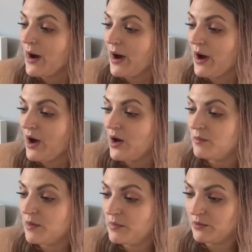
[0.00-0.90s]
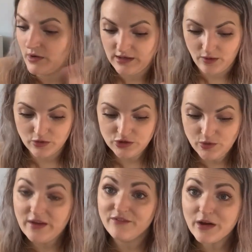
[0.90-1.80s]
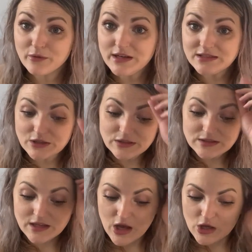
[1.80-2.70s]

But right now we're doing fundraisers.